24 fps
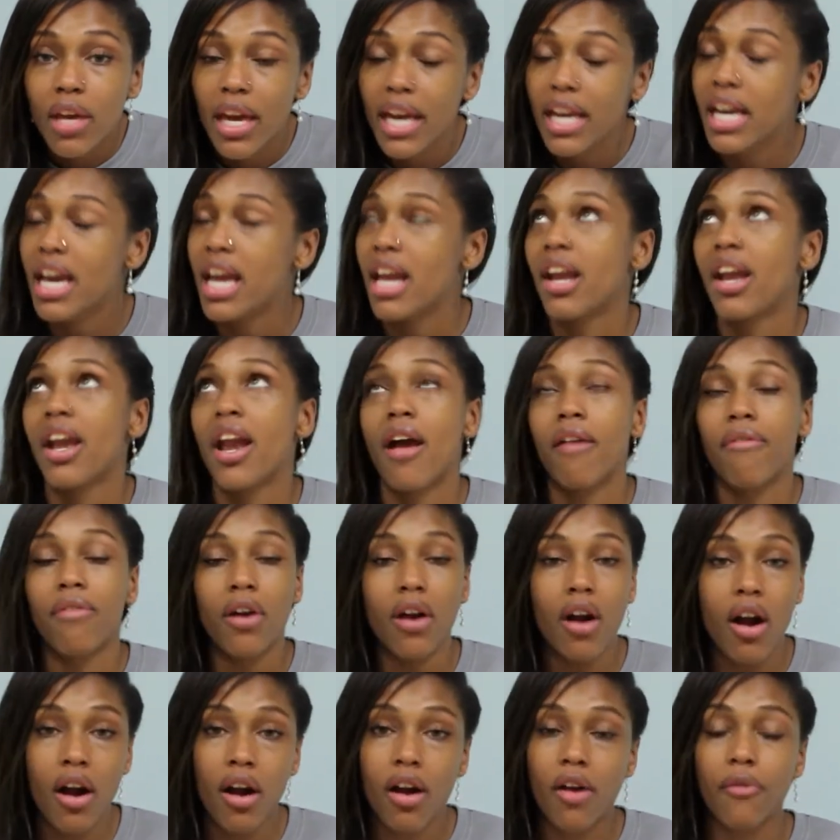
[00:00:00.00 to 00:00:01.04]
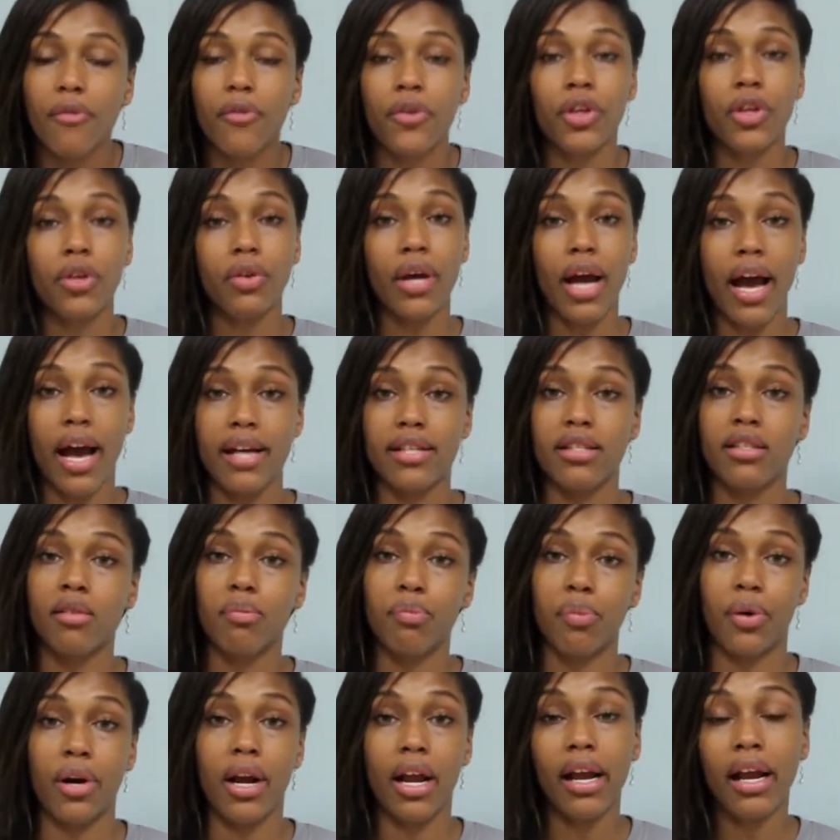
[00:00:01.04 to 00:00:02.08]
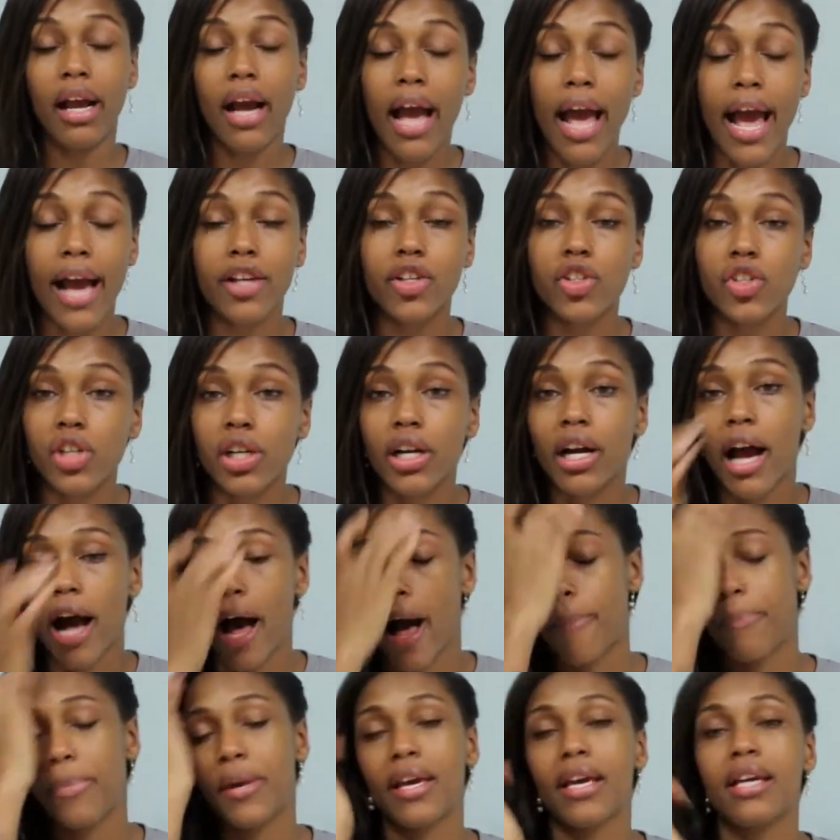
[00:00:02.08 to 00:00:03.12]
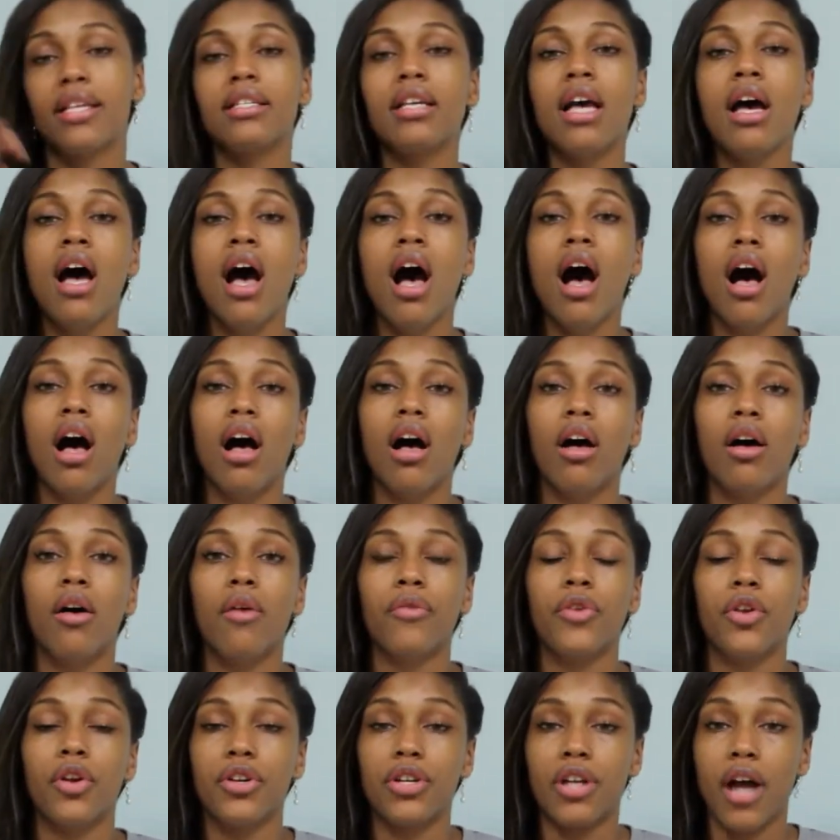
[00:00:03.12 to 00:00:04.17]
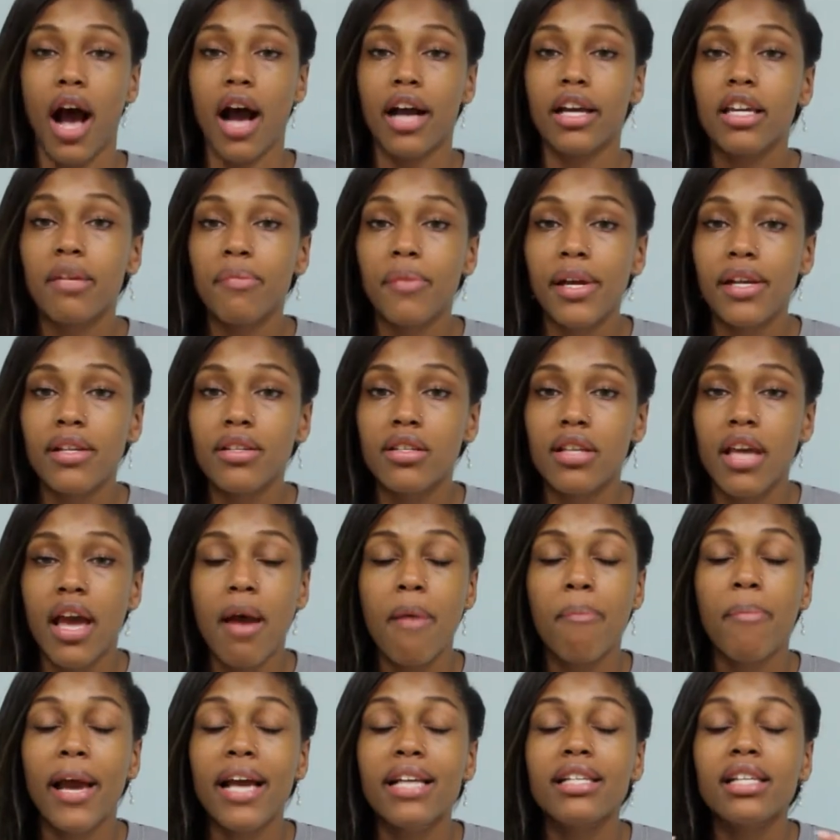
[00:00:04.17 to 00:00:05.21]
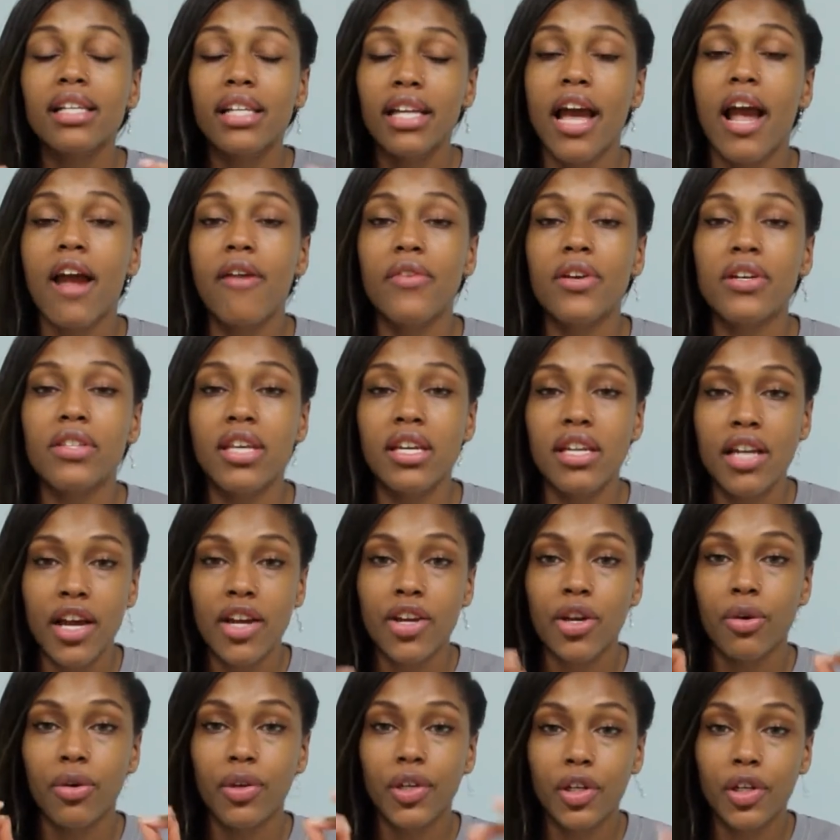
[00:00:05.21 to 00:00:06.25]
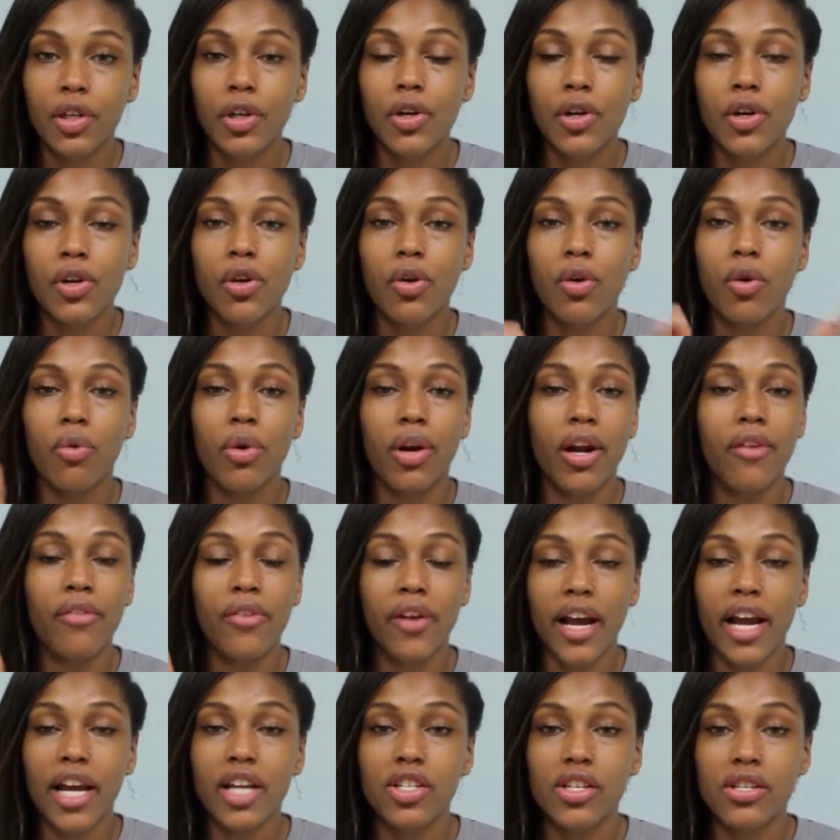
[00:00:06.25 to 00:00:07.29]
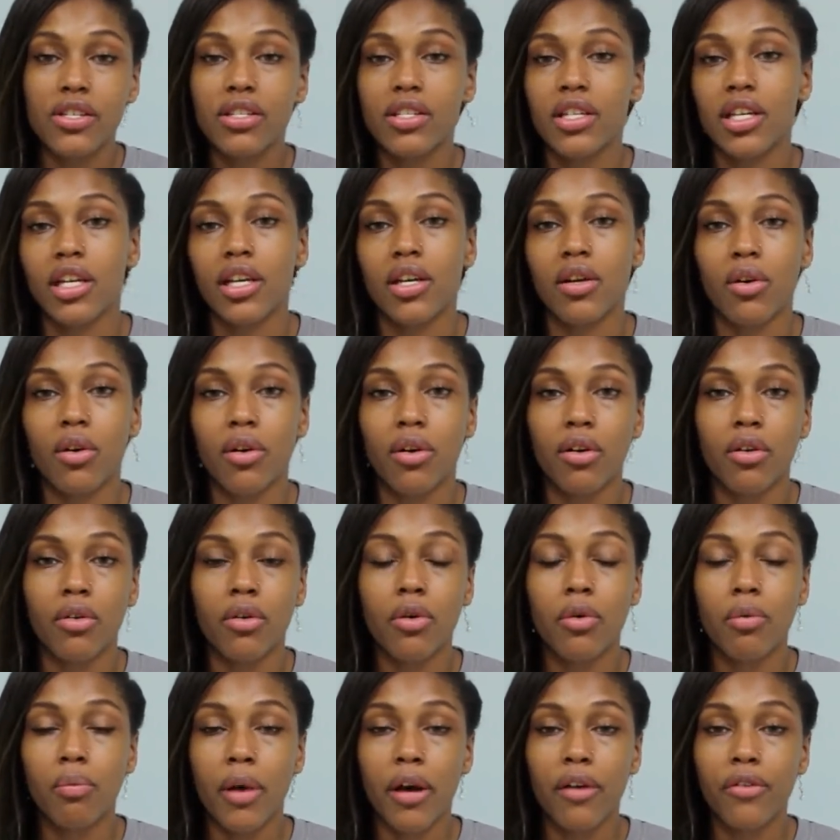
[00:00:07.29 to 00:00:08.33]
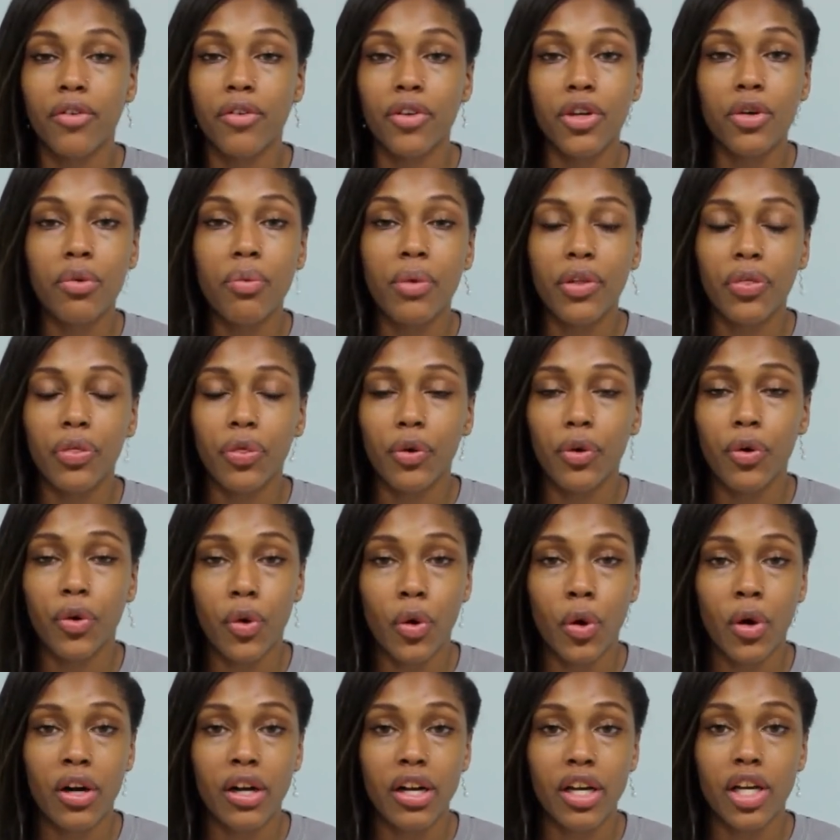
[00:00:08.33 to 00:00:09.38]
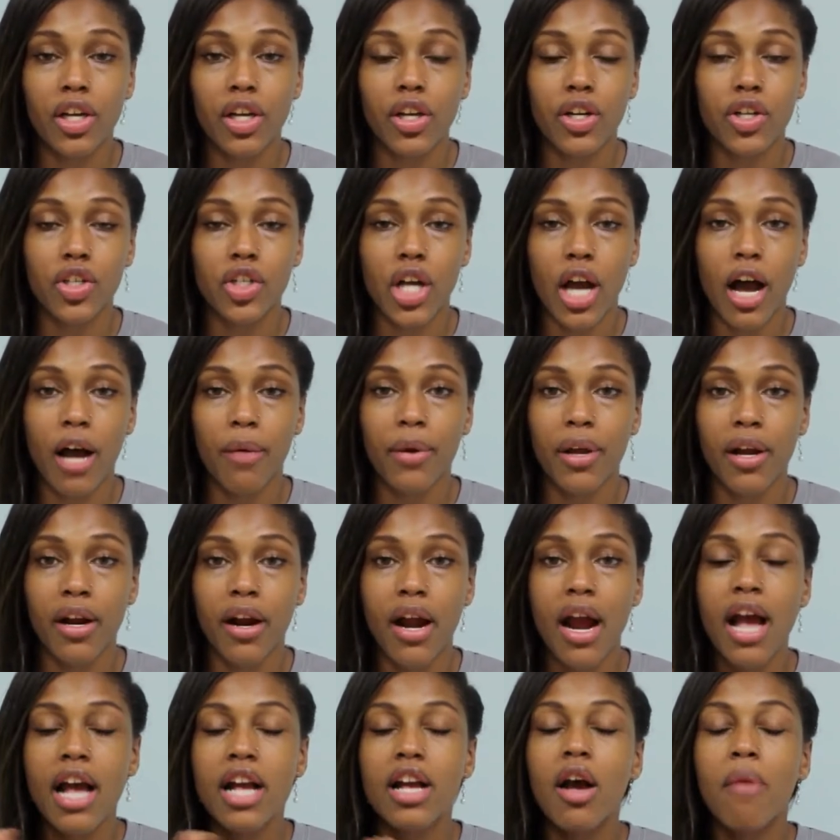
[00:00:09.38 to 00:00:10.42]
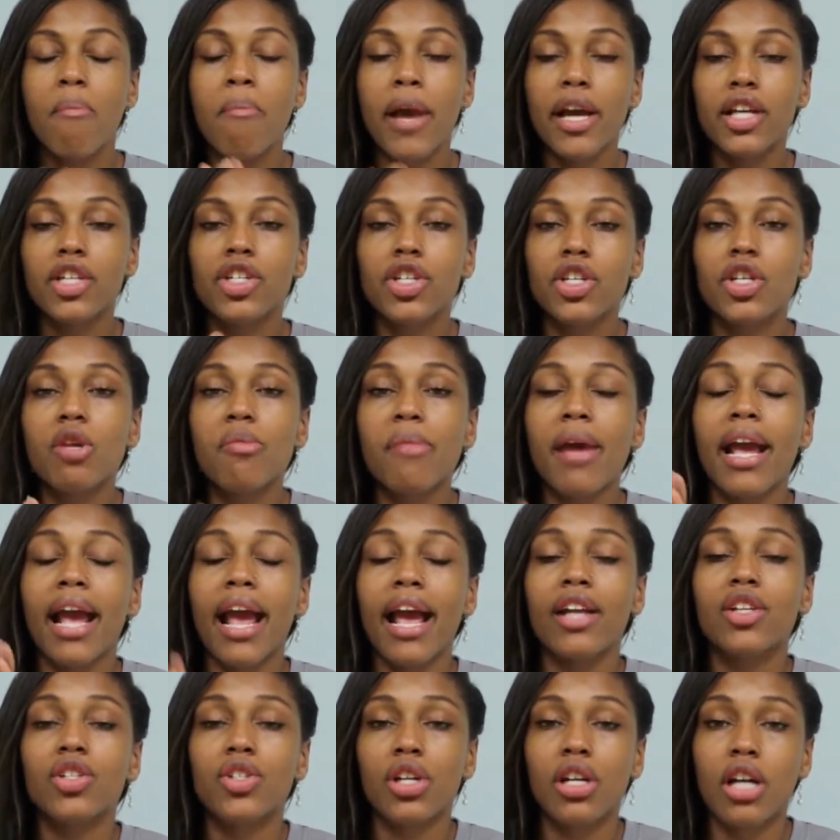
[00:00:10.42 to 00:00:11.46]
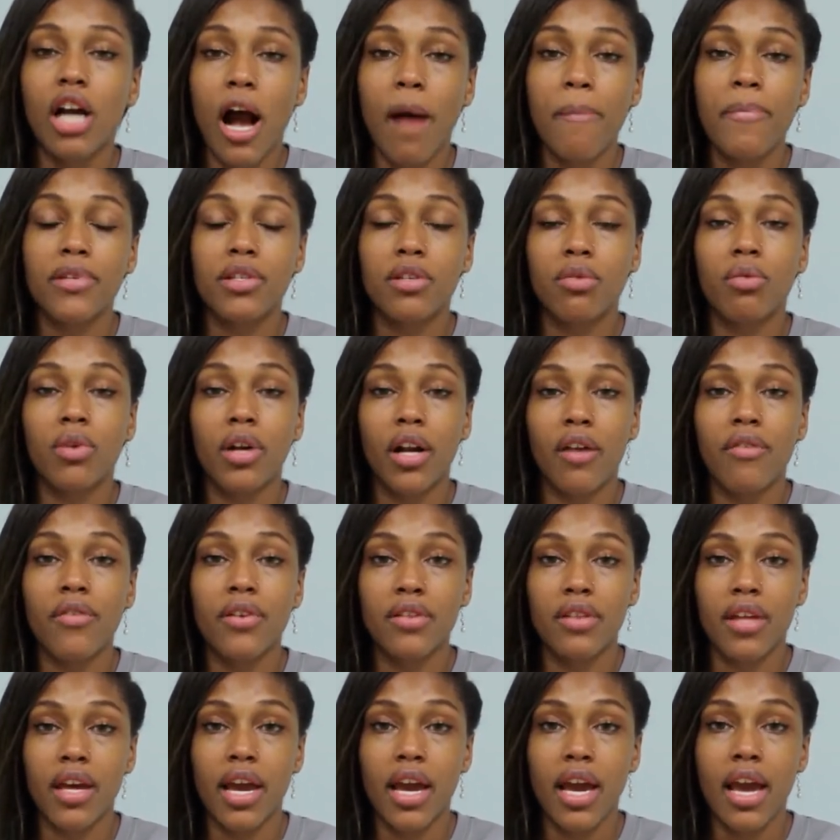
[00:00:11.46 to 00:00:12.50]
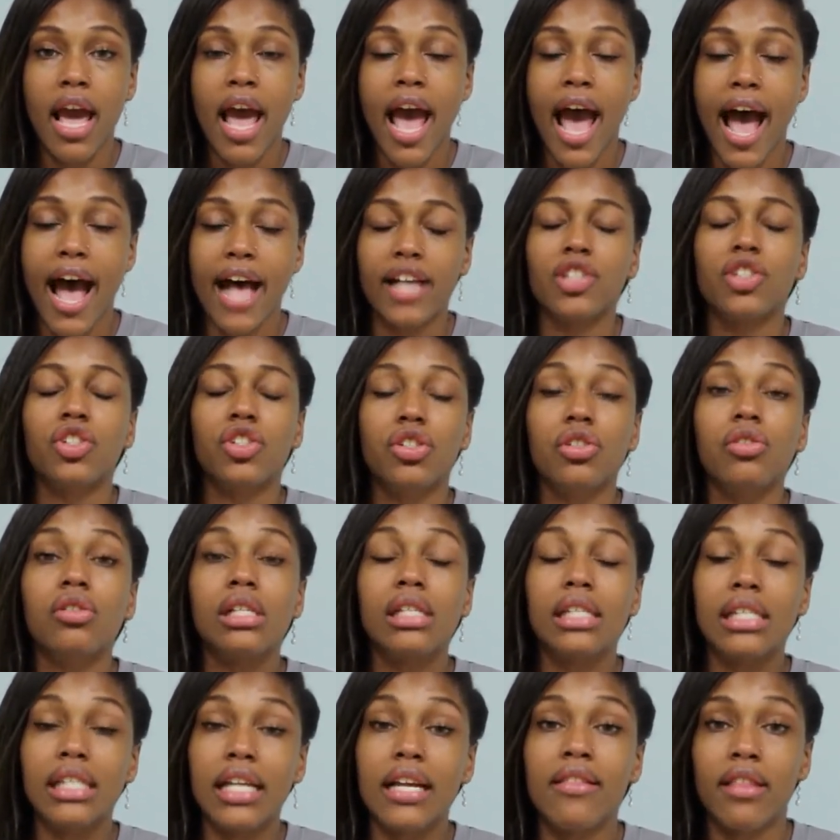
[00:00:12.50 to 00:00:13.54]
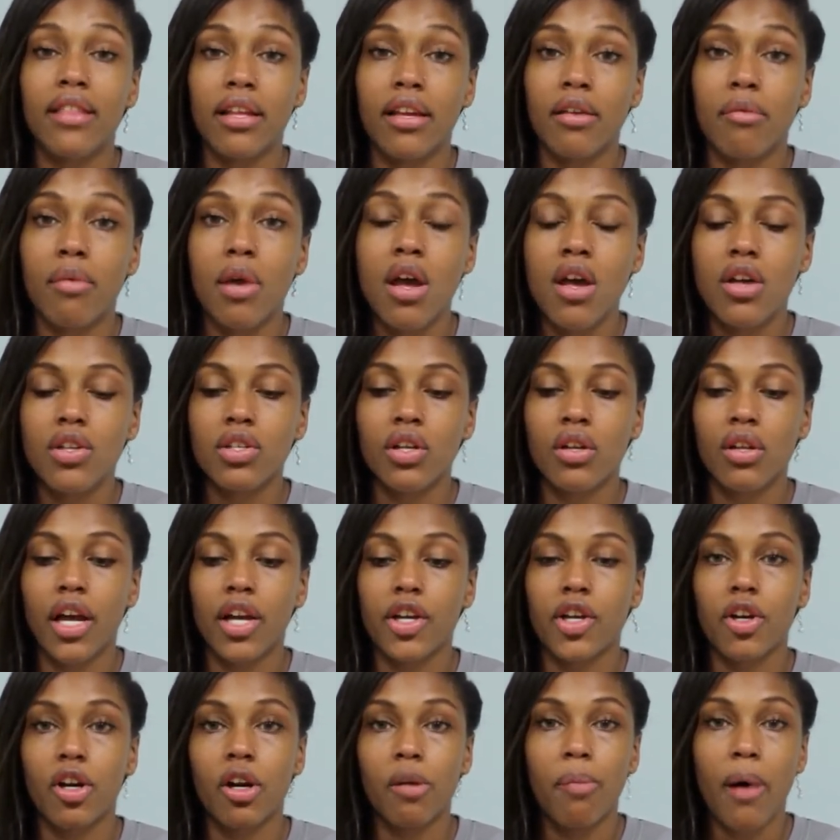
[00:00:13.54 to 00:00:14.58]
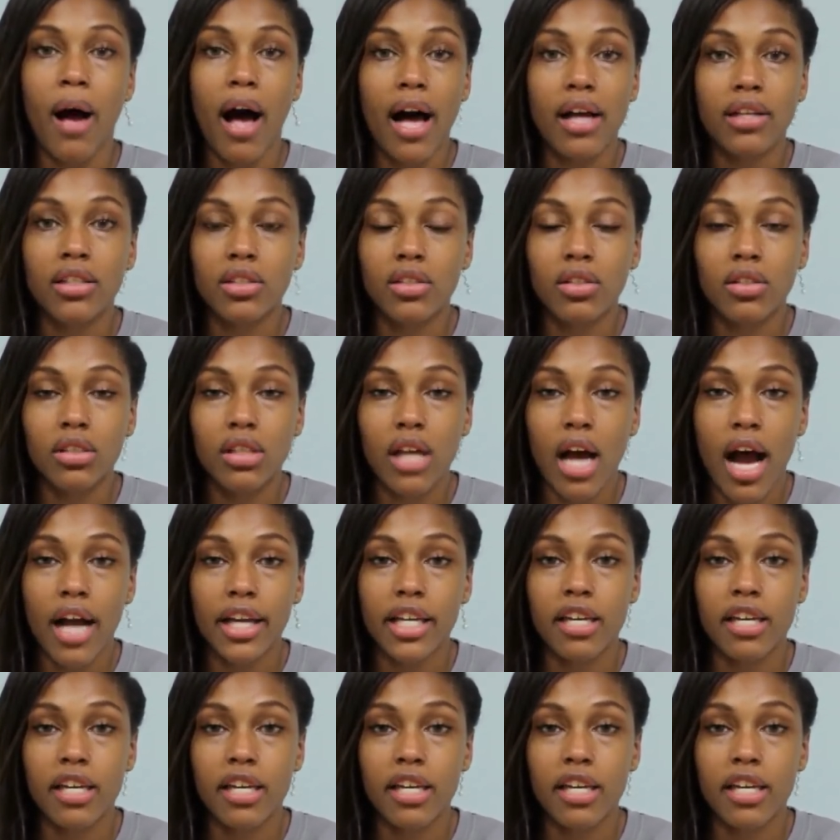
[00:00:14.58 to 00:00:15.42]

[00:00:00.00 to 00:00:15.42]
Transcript: It can never hurt for you guys to bring extra copies of your documents. Basically everything that your recruiter or whatever agency or whomever you went through in order to get your job here, make sure you make extra copies of whatever they asked you to send them. So like your apostille